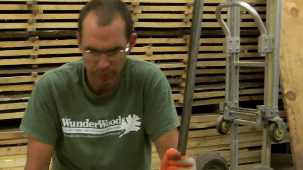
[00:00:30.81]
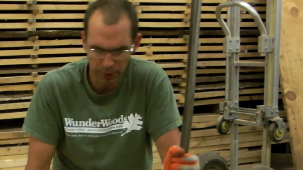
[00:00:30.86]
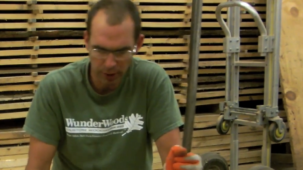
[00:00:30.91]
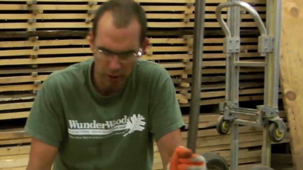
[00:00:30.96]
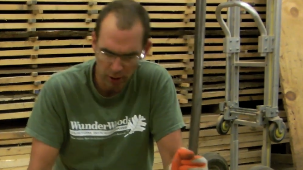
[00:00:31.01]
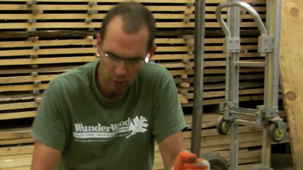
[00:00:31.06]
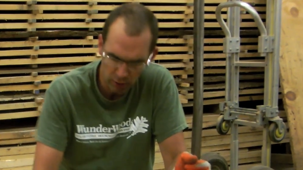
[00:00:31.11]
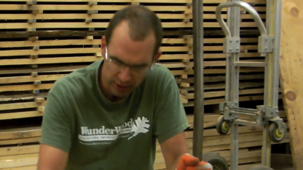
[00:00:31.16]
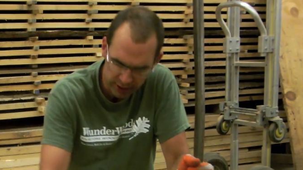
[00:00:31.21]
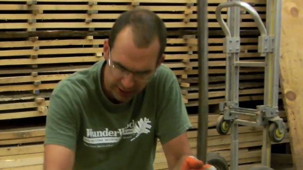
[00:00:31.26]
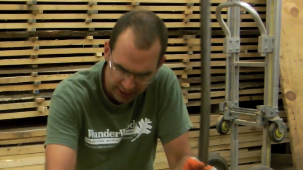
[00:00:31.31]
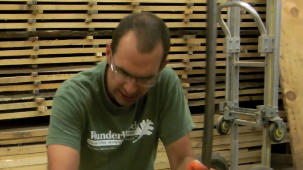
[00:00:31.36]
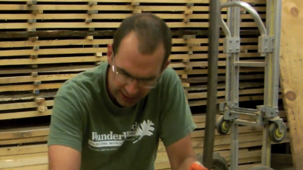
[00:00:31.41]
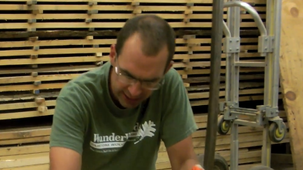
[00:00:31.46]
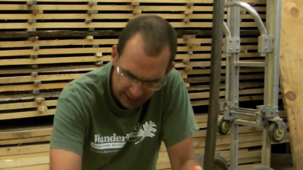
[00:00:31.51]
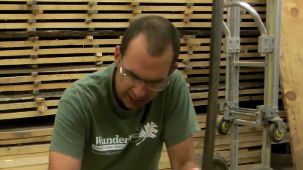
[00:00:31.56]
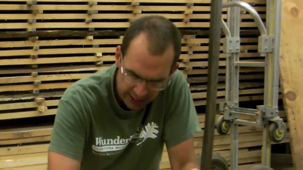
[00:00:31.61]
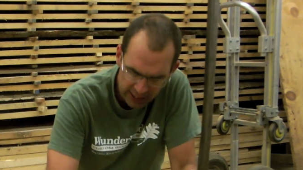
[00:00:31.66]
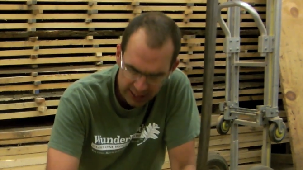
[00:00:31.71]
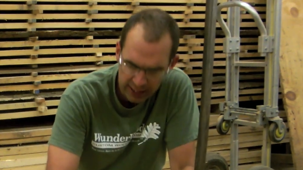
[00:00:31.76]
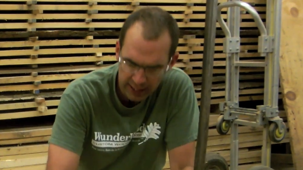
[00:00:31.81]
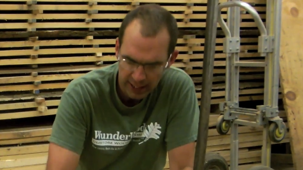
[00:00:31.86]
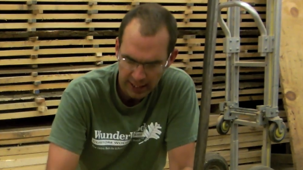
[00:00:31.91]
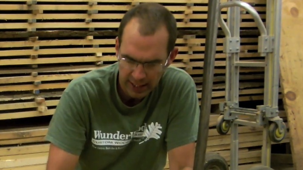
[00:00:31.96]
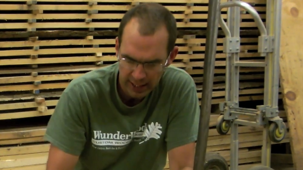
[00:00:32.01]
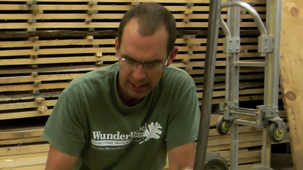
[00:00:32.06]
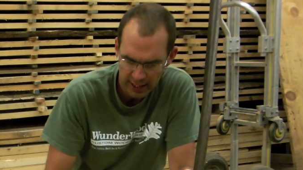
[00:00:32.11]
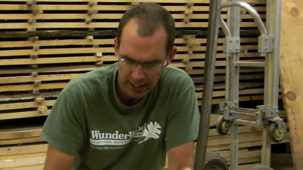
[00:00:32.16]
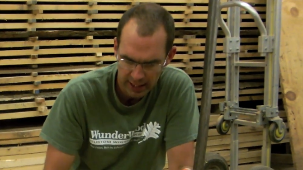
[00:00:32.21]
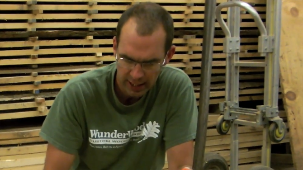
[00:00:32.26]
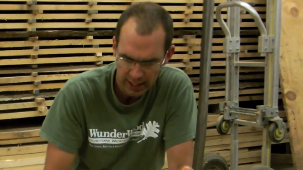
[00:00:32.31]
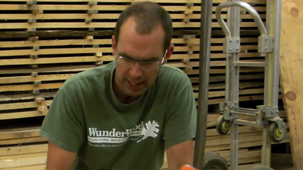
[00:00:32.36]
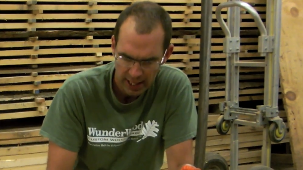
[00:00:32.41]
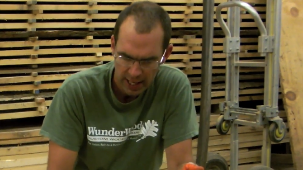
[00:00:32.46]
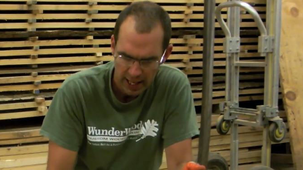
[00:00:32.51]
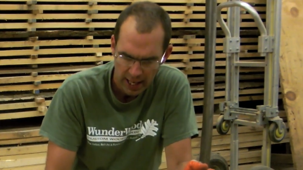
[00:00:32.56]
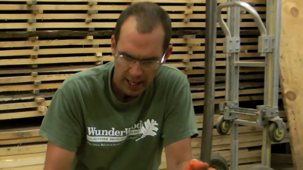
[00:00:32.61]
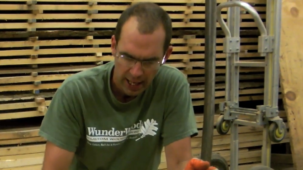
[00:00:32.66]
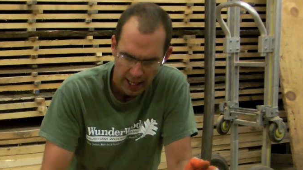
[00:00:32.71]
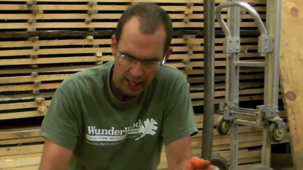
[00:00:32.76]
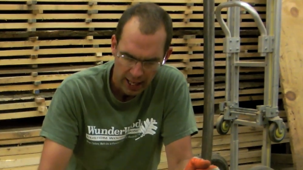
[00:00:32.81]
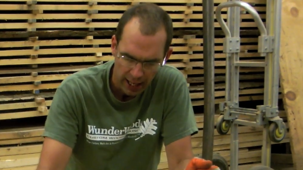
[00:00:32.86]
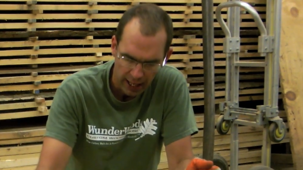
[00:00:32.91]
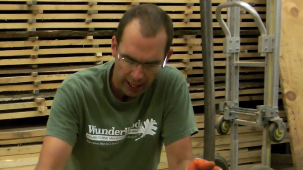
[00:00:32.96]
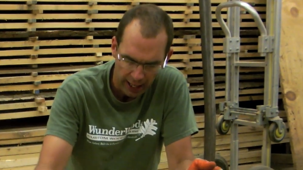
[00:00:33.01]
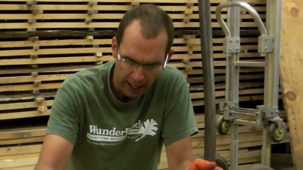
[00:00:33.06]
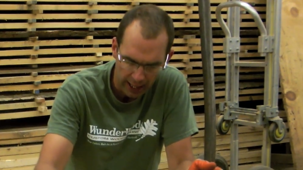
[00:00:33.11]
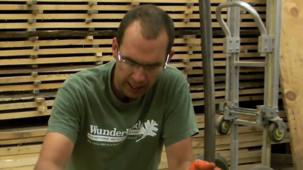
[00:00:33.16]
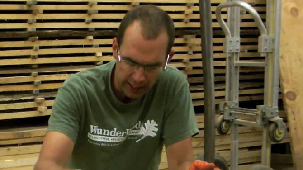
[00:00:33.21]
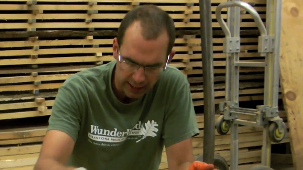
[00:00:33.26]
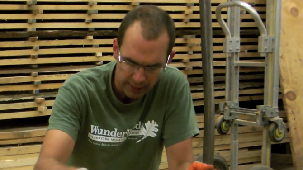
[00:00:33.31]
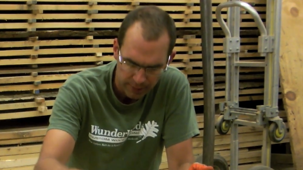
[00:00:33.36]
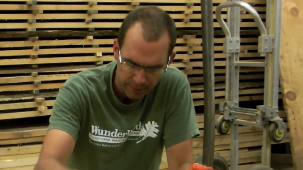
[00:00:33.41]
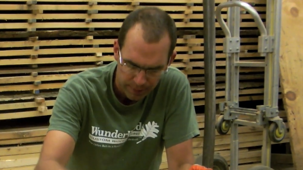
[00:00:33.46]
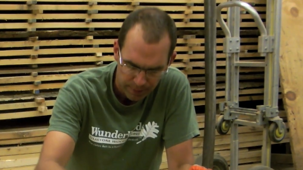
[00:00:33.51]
but it always dig in, and